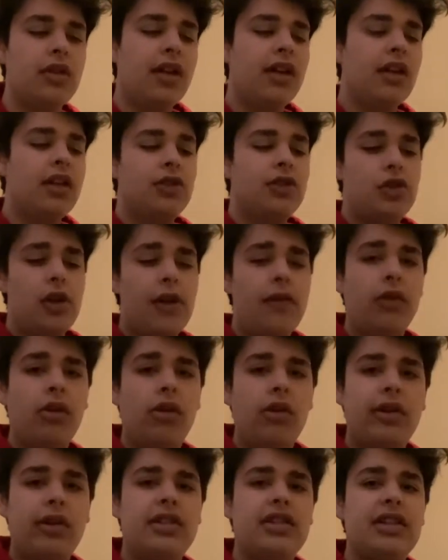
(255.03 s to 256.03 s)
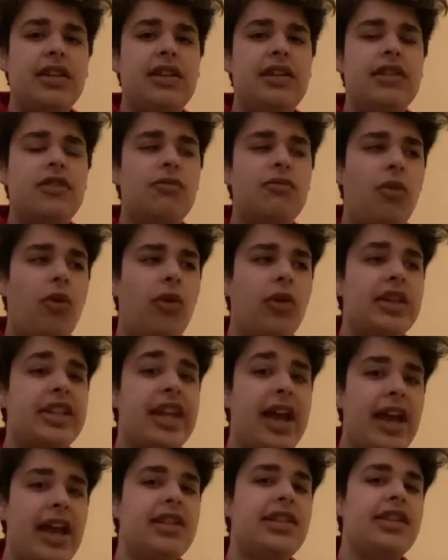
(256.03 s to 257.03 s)
Trevor Lawrence is more
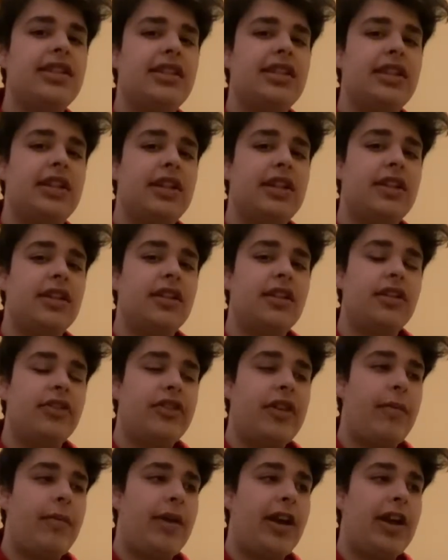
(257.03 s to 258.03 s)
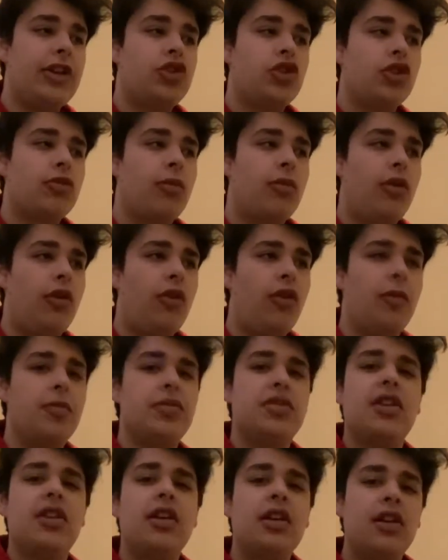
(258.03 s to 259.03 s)
talented than Patrick
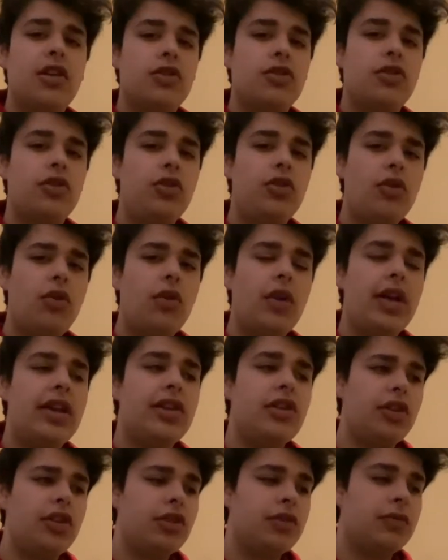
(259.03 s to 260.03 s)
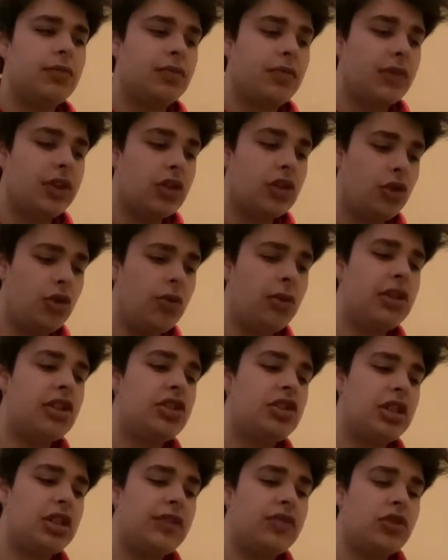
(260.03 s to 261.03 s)
Mahomes. So do what you're do what the
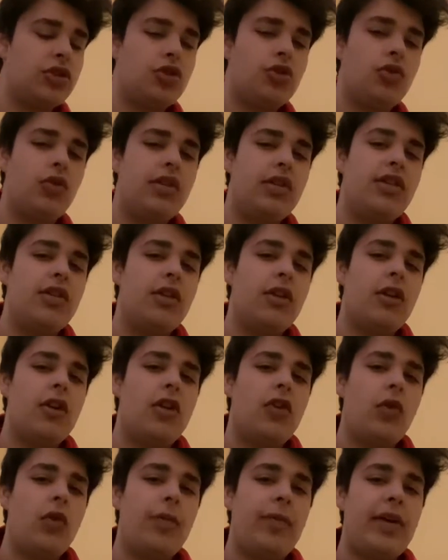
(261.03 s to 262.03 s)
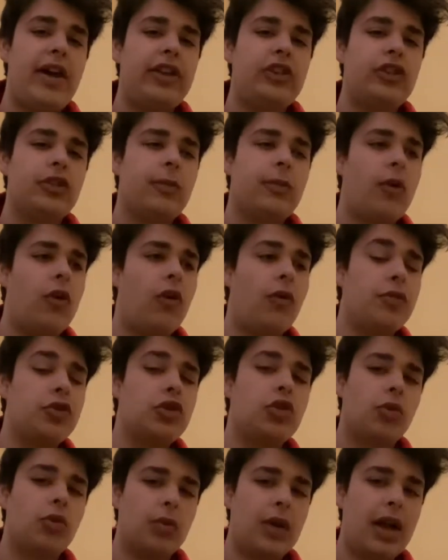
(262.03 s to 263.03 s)
Chiefs are doing with Patrick Mahomes.
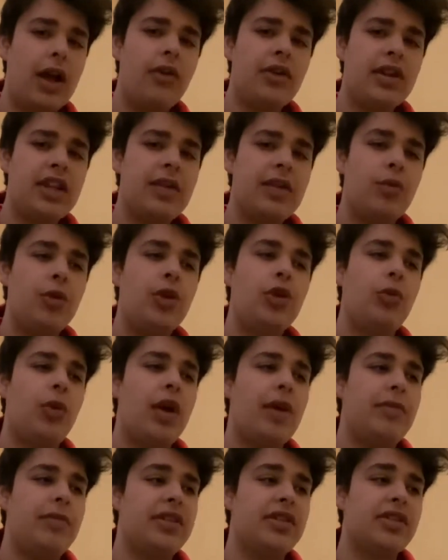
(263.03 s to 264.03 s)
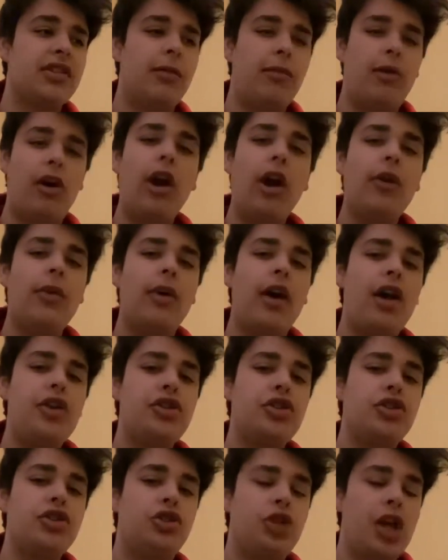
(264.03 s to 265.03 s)
Surround him with weapons. Amari
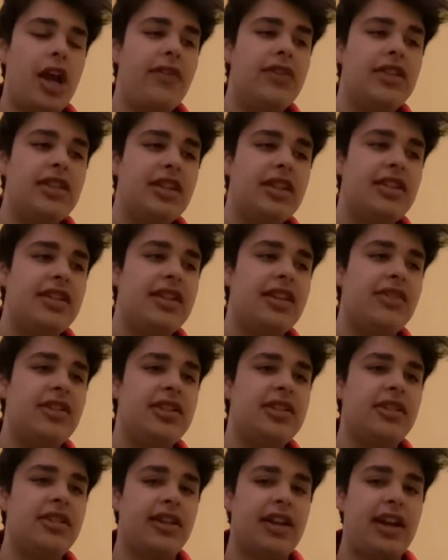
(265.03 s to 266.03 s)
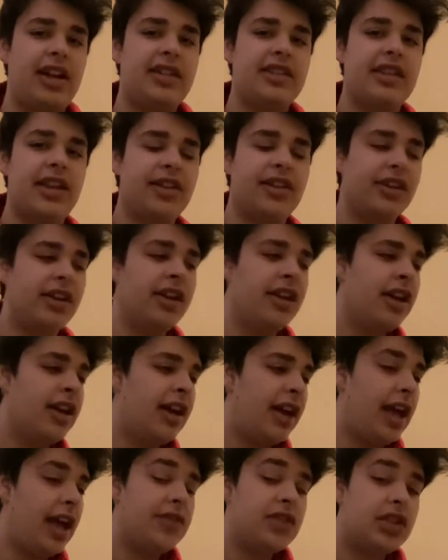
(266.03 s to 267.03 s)
Rogers, Travis Etienne, these are guys that
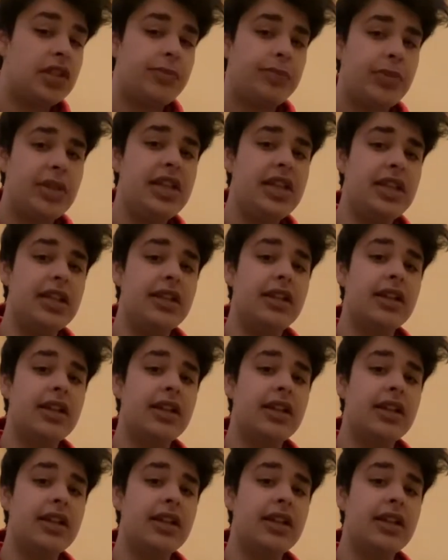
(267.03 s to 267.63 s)
have speed,